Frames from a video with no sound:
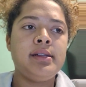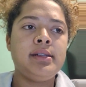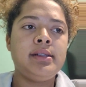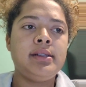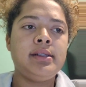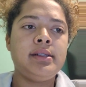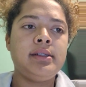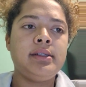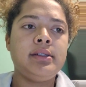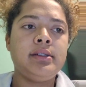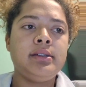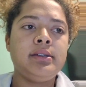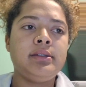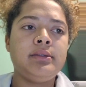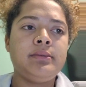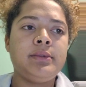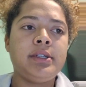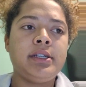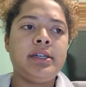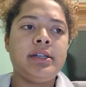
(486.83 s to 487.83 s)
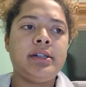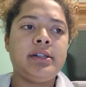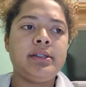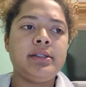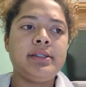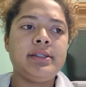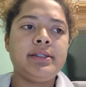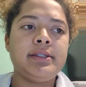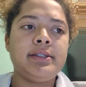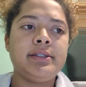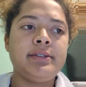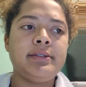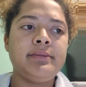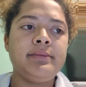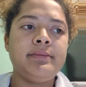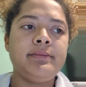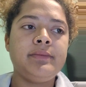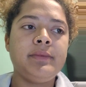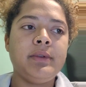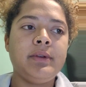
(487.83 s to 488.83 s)
And what else?
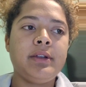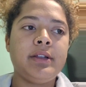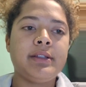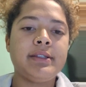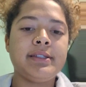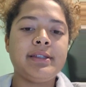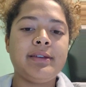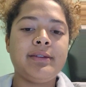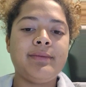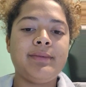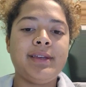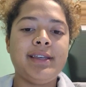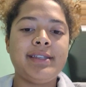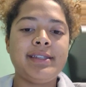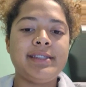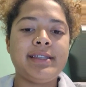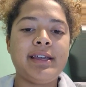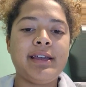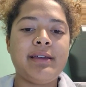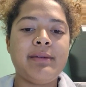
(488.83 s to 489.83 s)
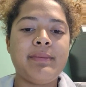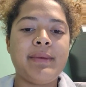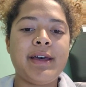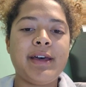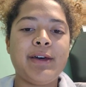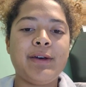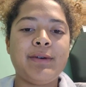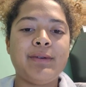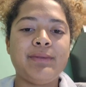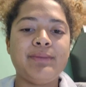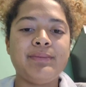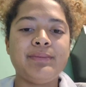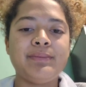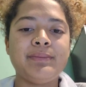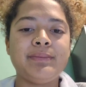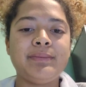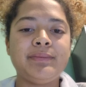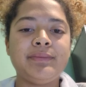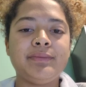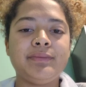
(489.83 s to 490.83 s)
What else can we say about
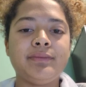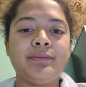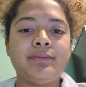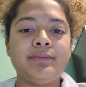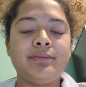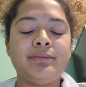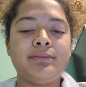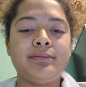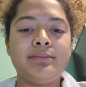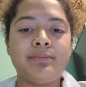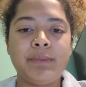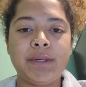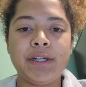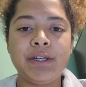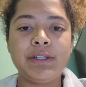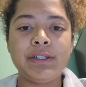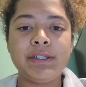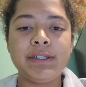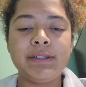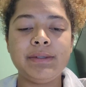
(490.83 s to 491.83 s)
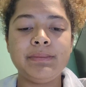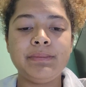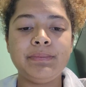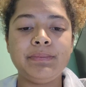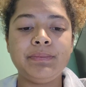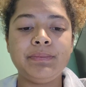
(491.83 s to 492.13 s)
Bert?